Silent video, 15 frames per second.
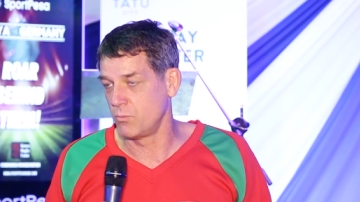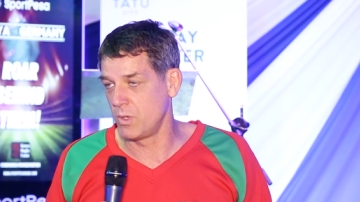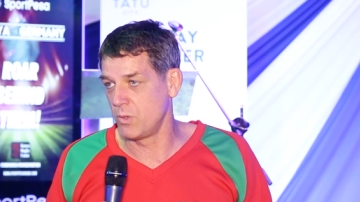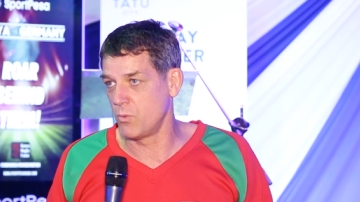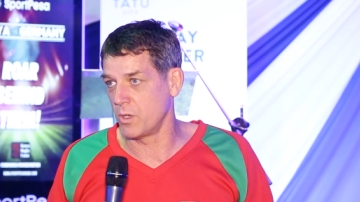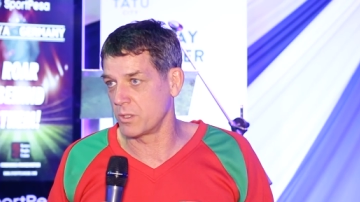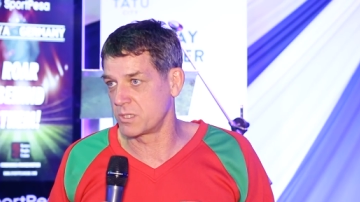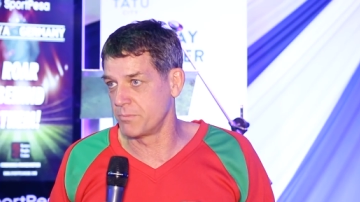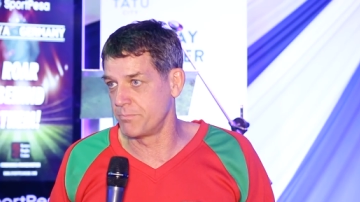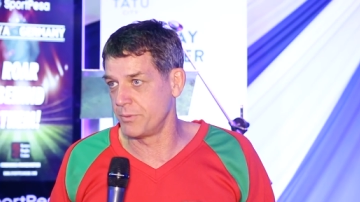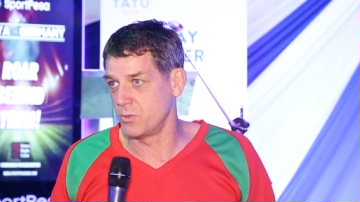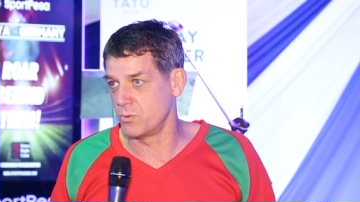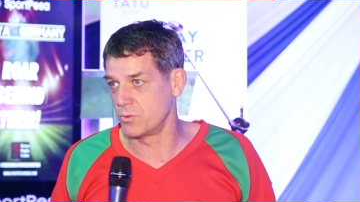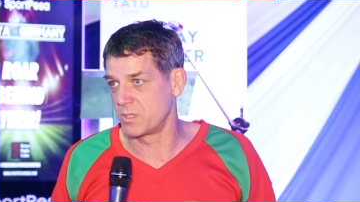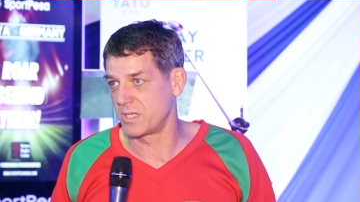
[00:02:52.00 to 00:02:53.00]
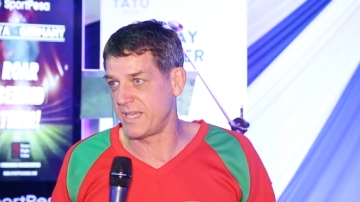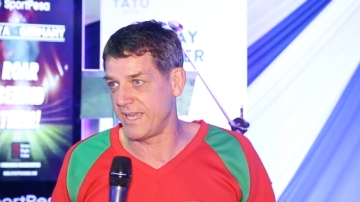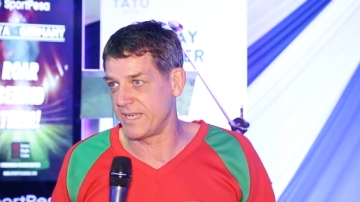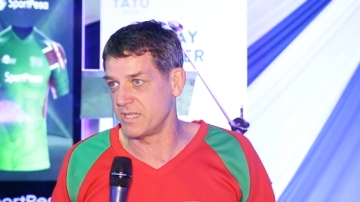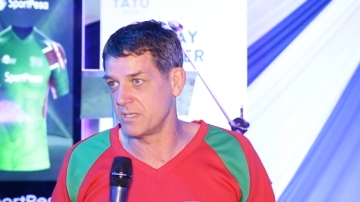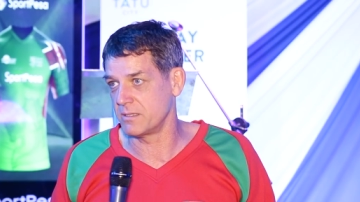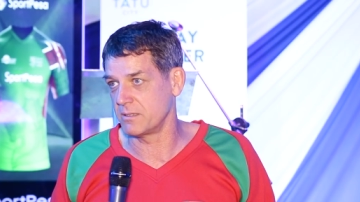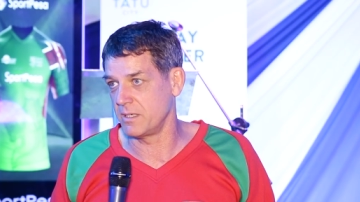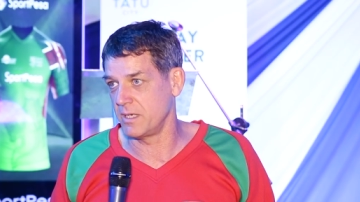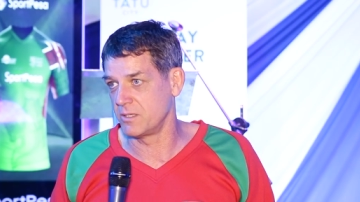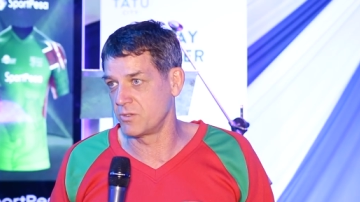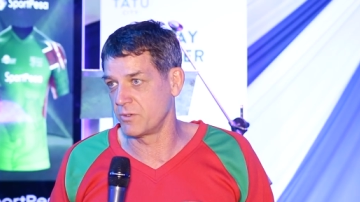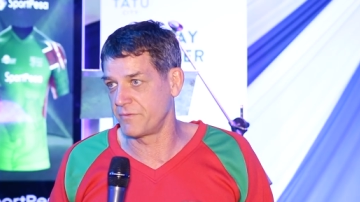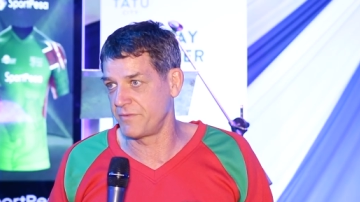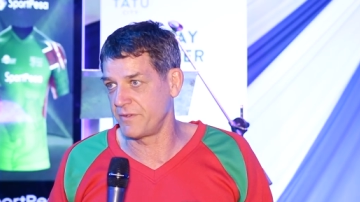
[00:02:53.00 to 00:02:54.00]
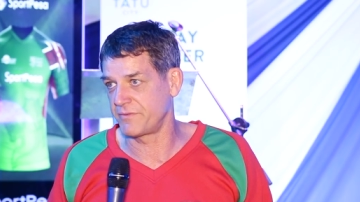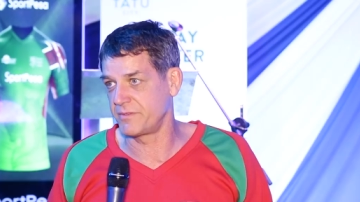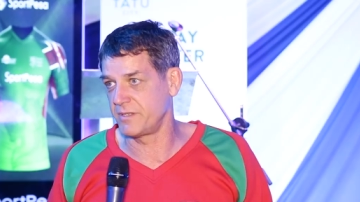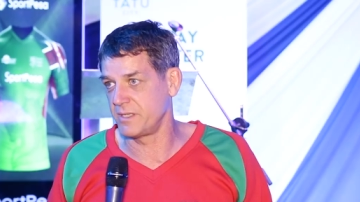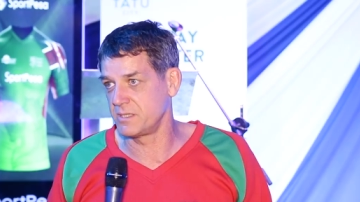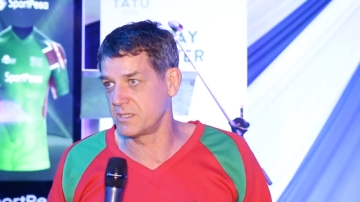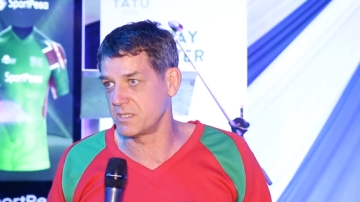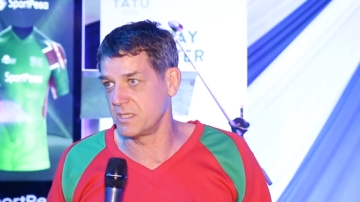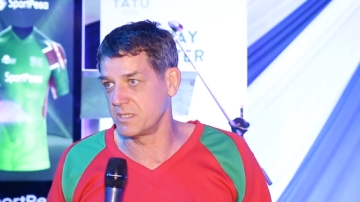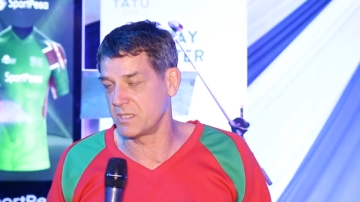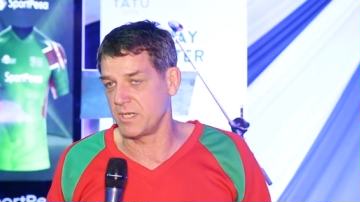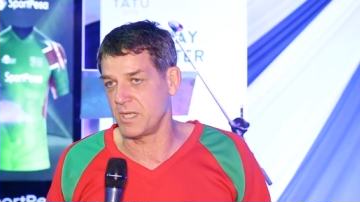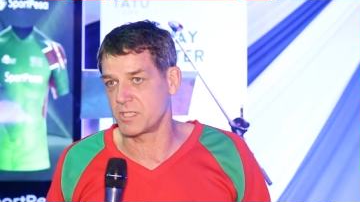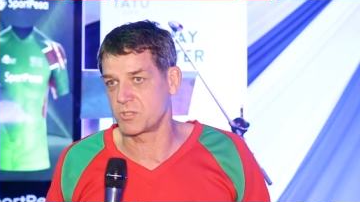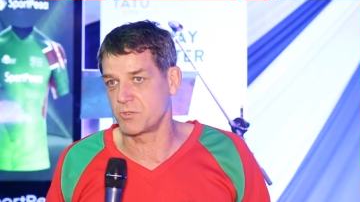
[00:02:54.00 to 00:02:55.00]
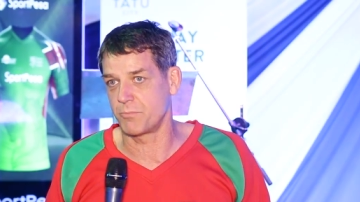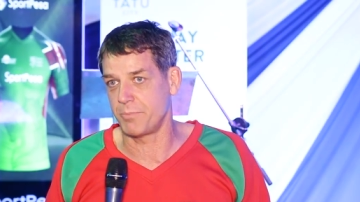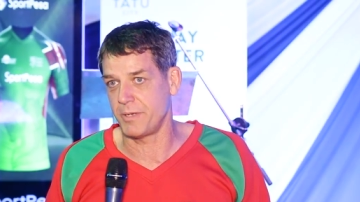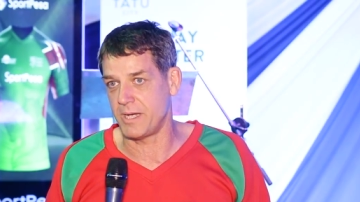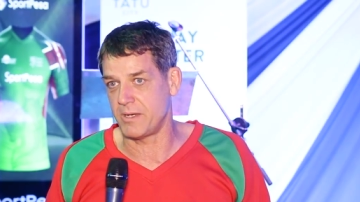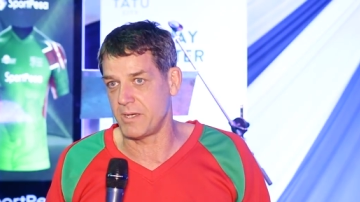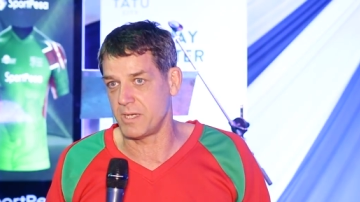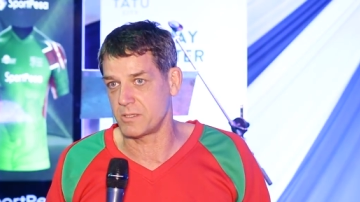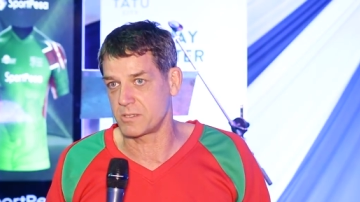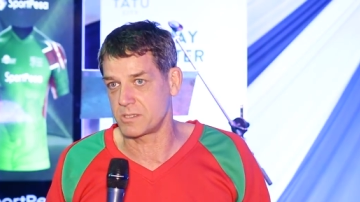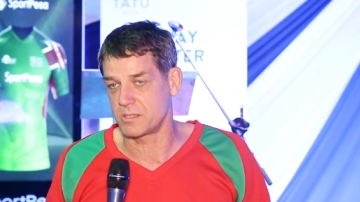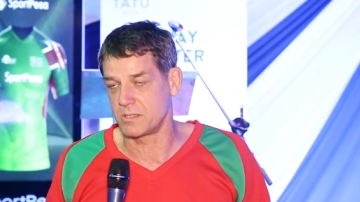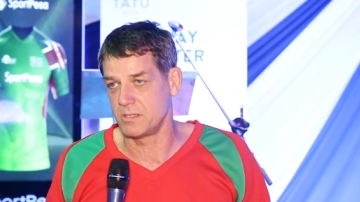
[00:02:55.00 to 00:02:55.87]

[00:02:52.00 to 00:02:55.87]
We want to build Kenya into a 15s international powerhouse